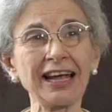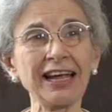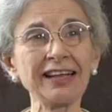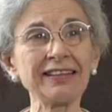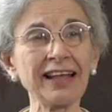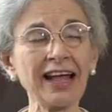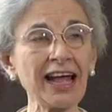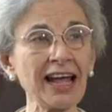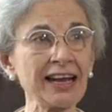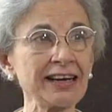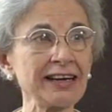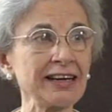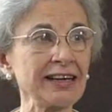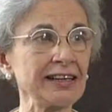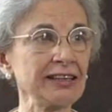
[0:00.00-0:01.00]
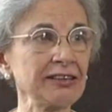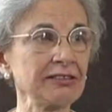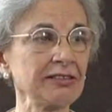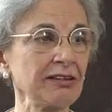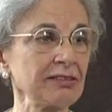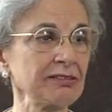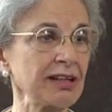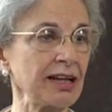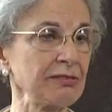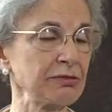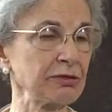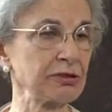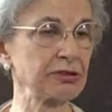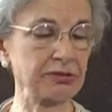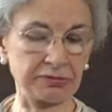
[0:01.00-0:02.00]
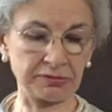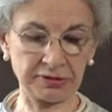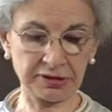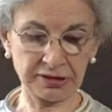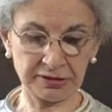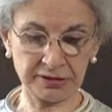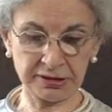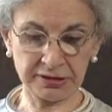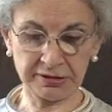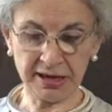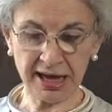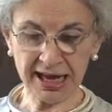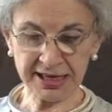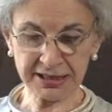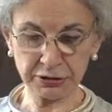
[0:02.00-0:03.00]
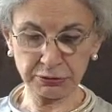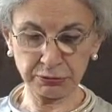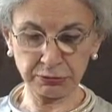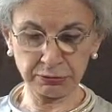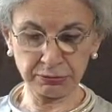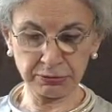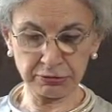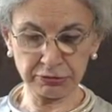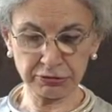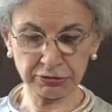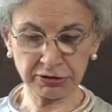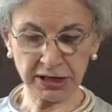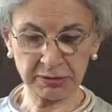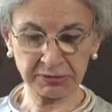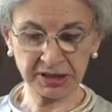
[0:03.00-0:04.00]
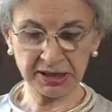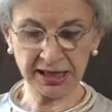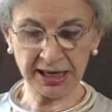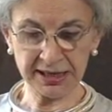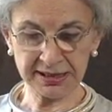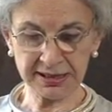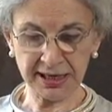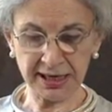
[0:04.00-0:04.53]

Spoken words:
And then, you know, I was asked to do also something else,